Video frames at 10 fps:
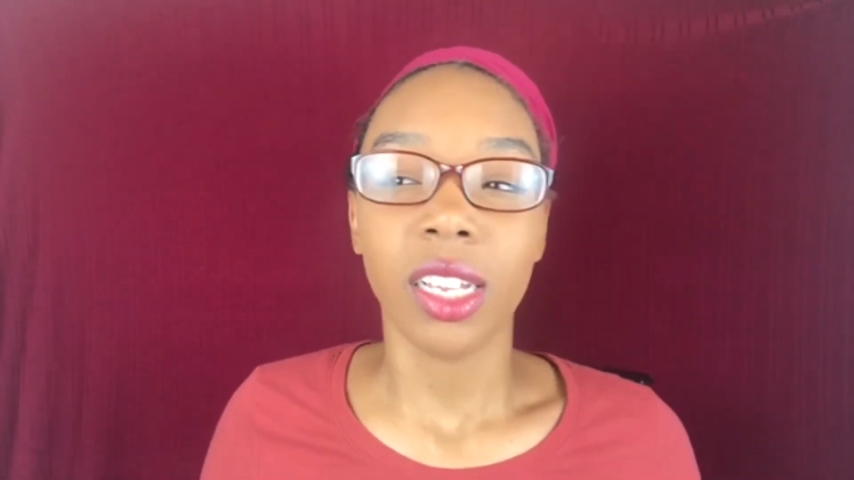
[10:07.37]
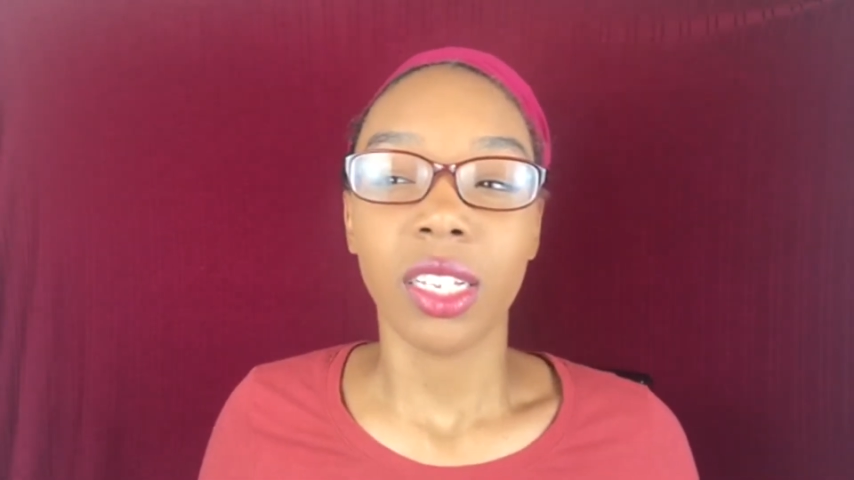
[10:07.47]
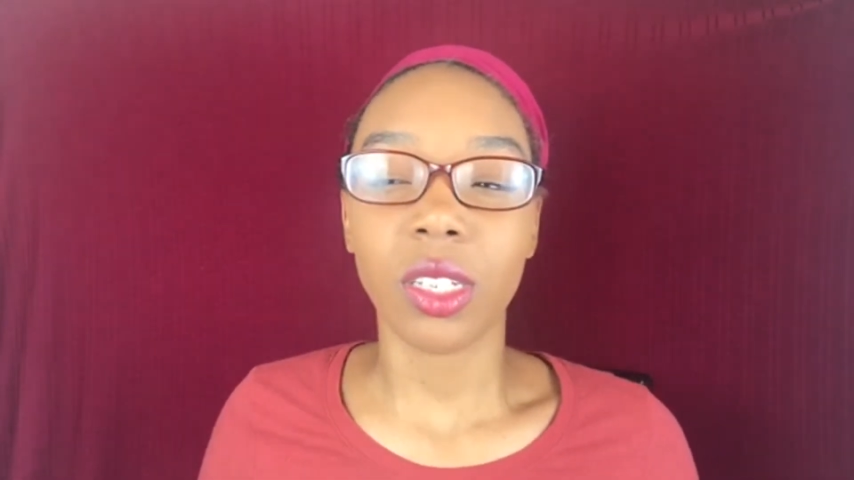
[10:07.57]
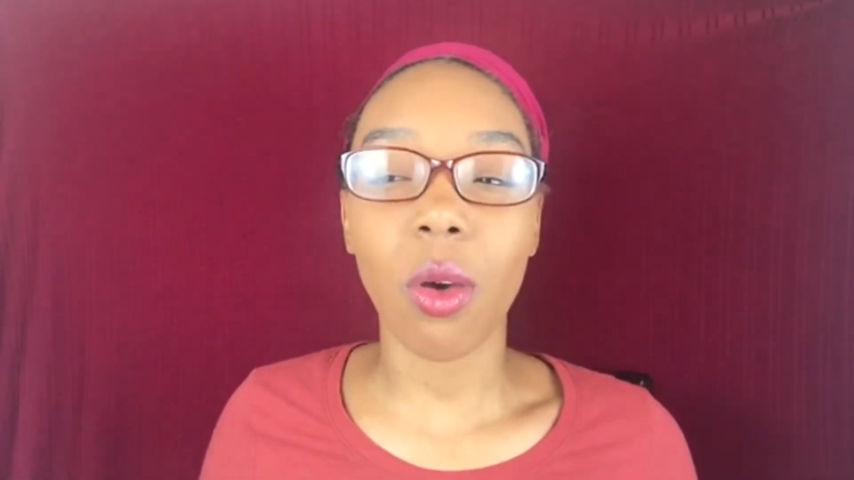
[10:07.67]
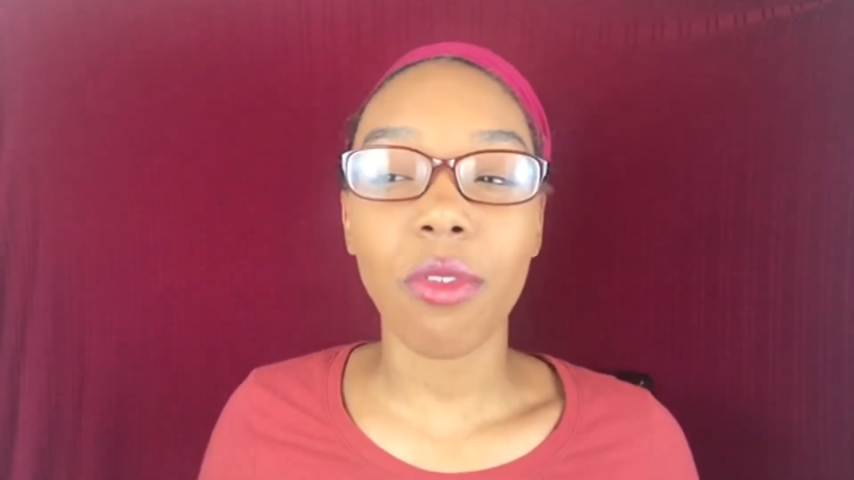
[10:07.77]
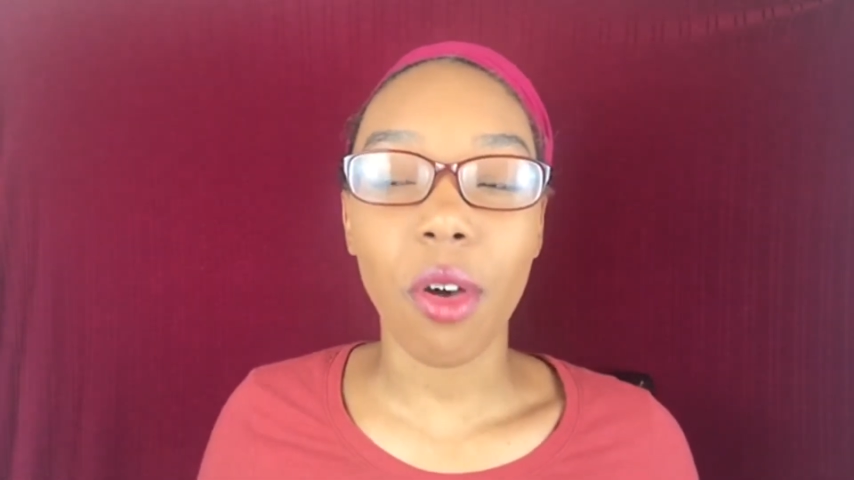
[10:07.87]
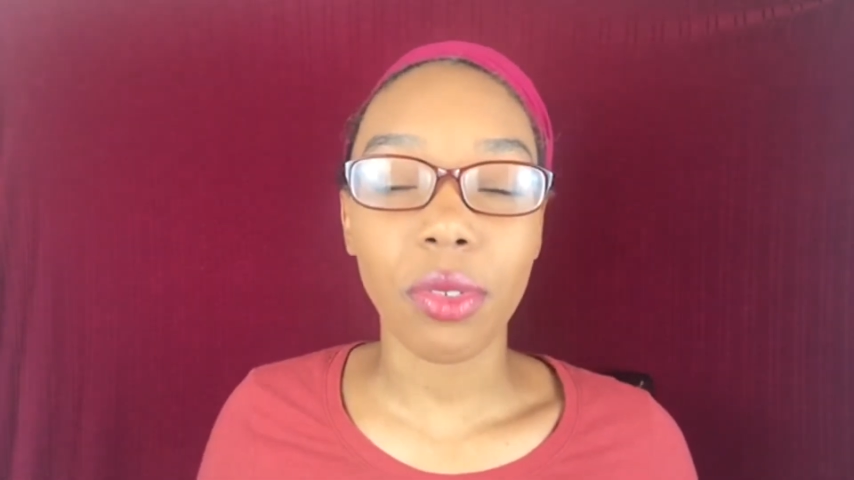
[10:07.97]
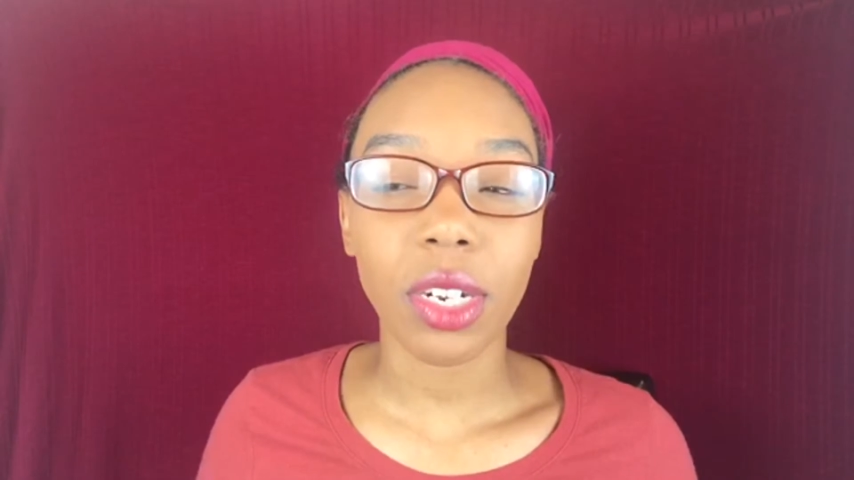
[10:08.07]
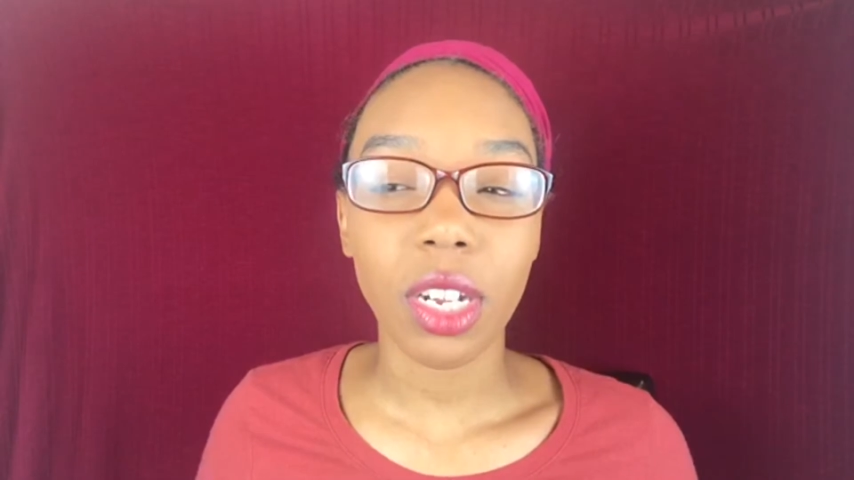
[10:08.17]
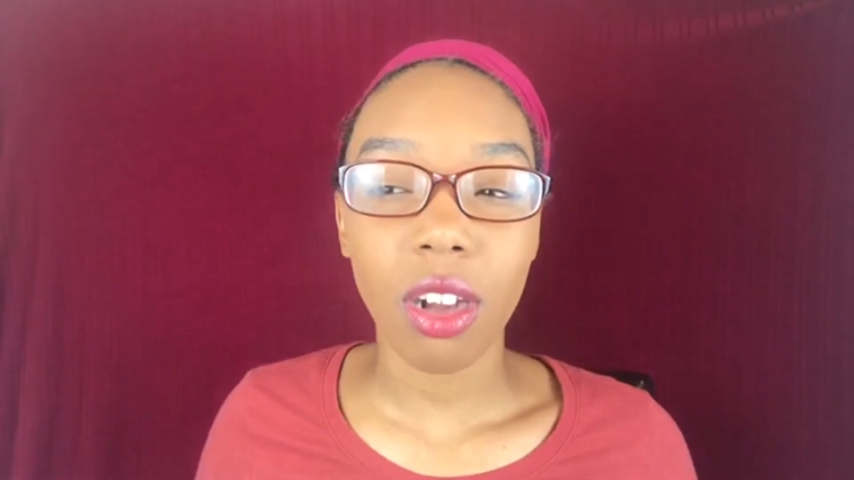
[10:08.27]
So if
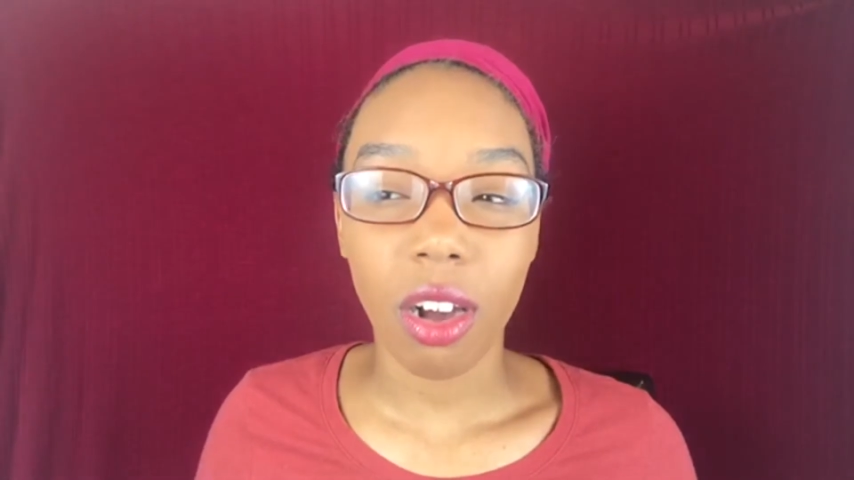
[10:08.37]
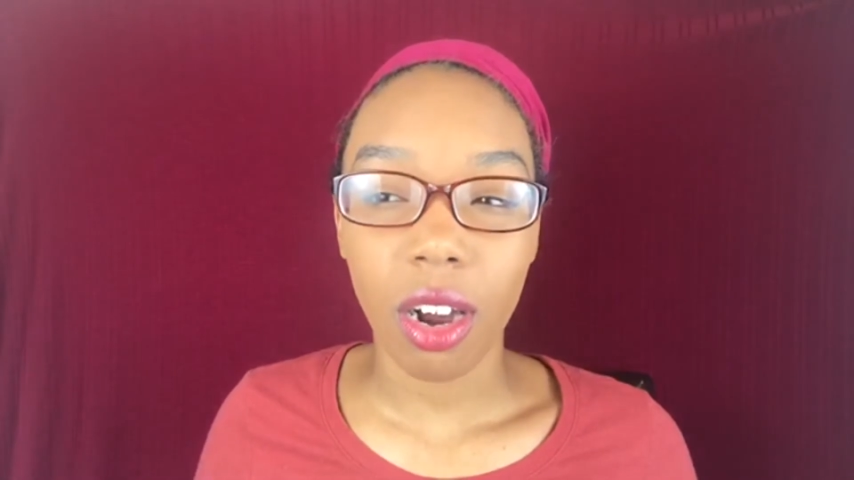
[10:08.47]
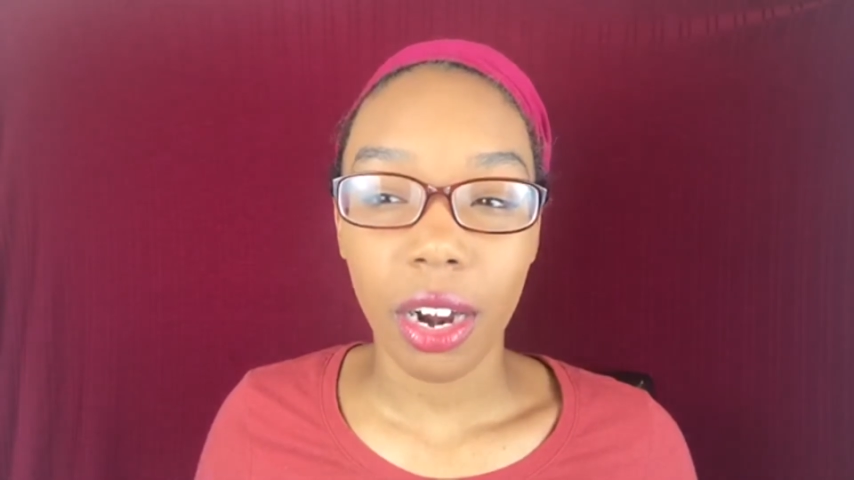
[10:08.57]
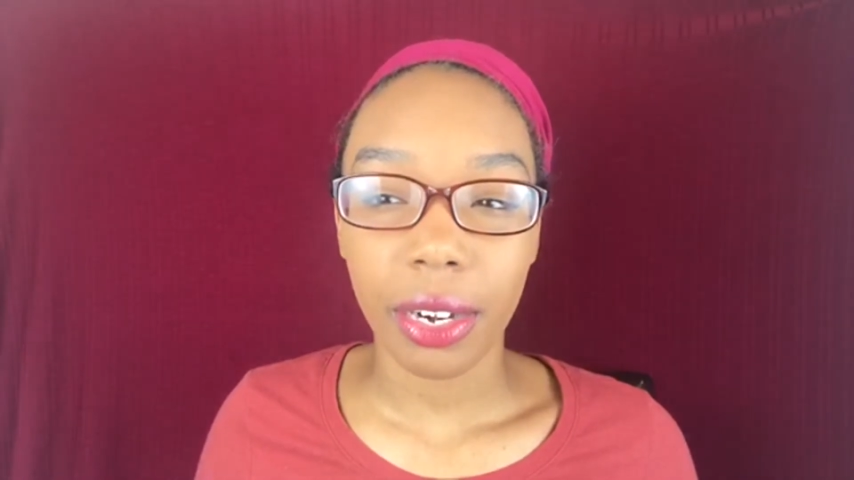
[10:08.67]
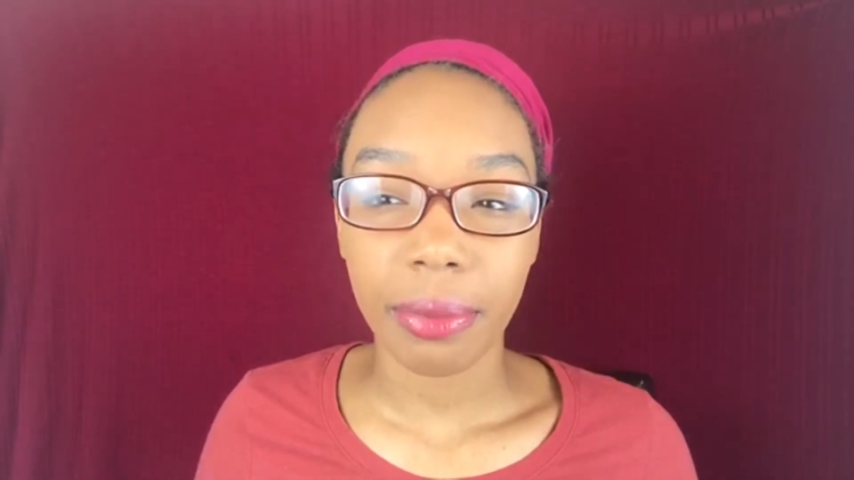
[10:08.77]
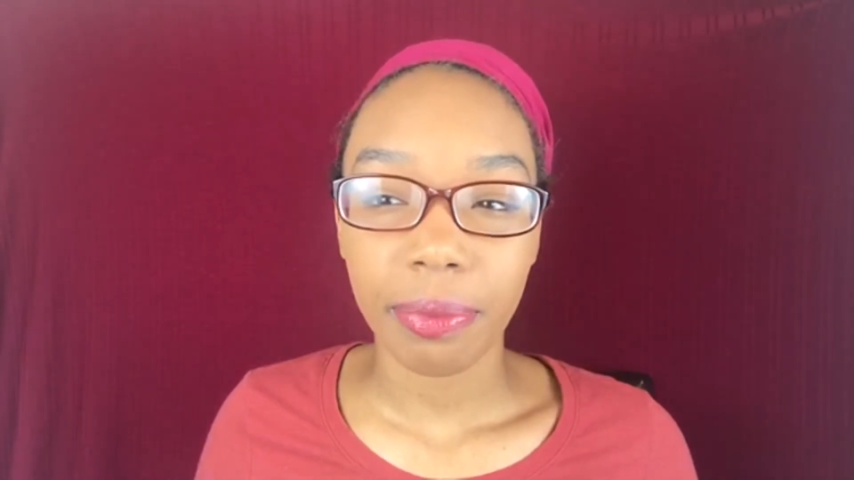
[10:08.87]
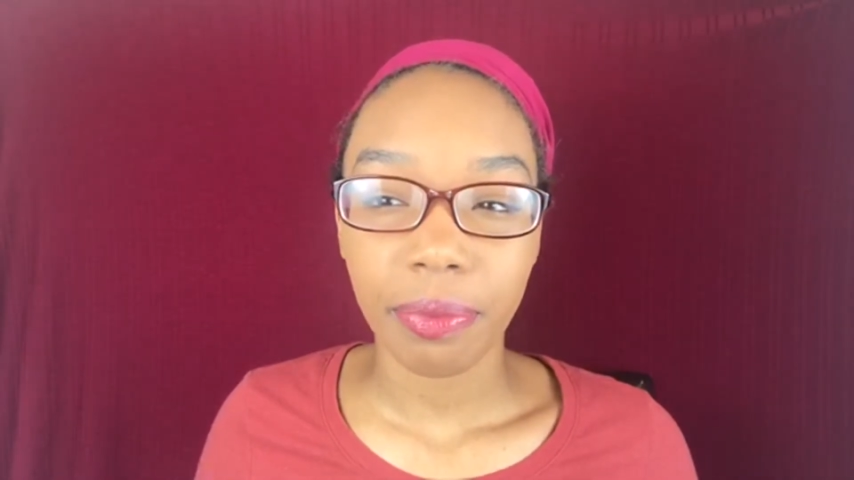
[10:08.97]
owning a car